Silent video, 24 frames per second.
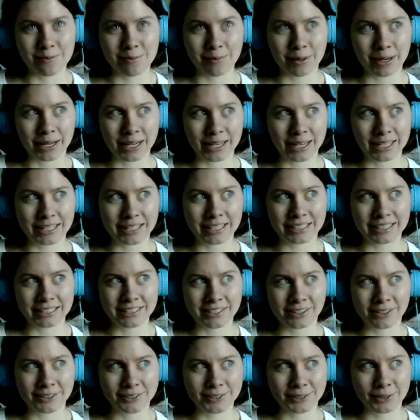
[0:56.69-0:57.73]
but
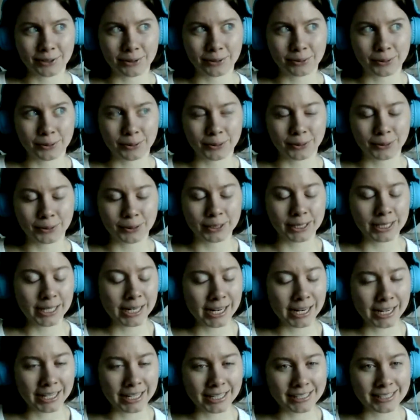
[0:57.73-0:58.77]
it's also
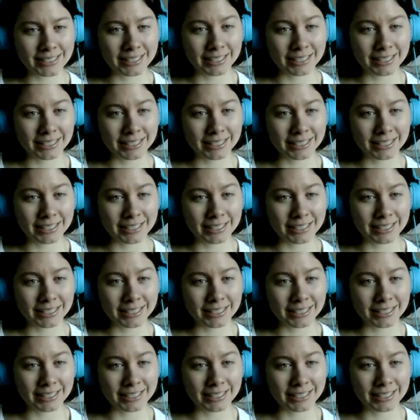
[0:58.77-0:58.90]
organized.